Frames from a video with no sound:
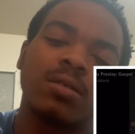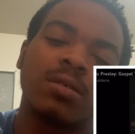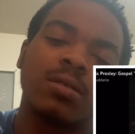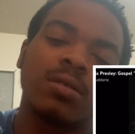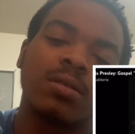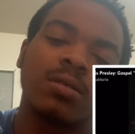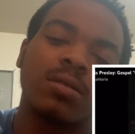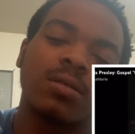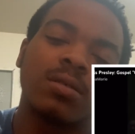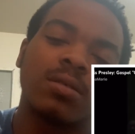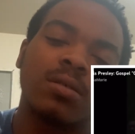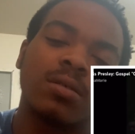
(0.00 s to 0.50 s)

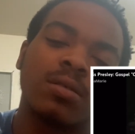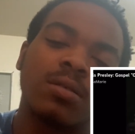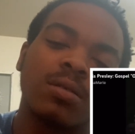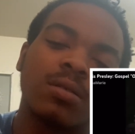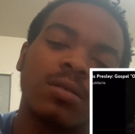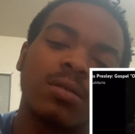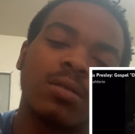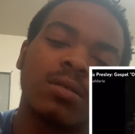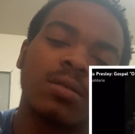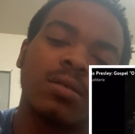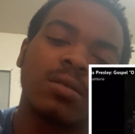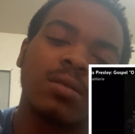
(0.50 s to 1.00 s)

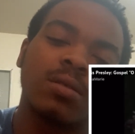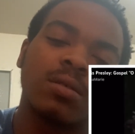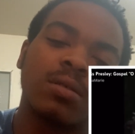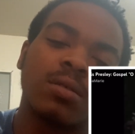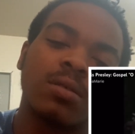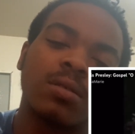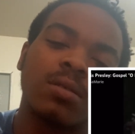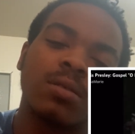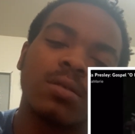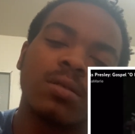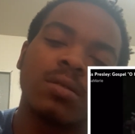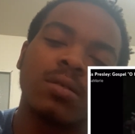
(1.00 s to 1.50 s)

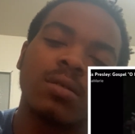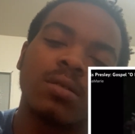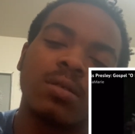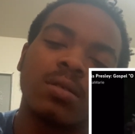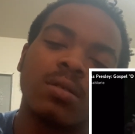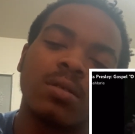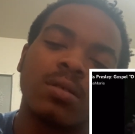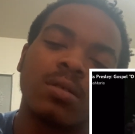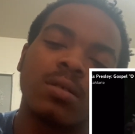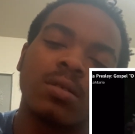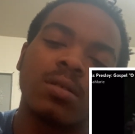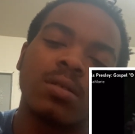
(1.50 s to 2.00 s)

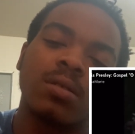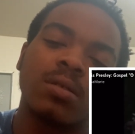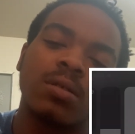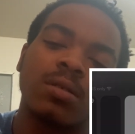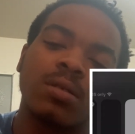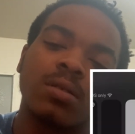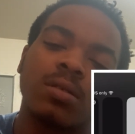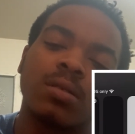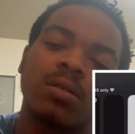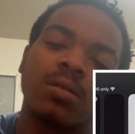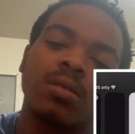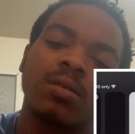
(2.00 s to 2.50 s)

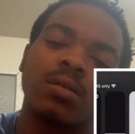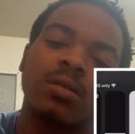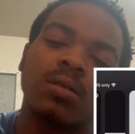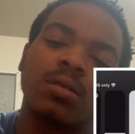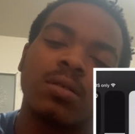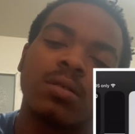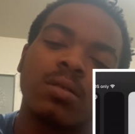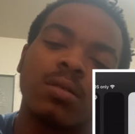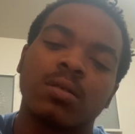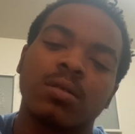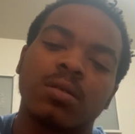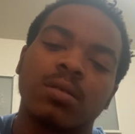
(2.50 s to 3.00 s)

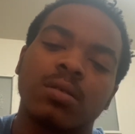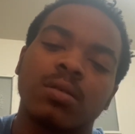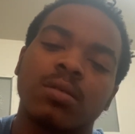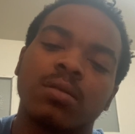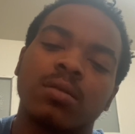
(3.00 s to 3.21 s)
(no one is talking)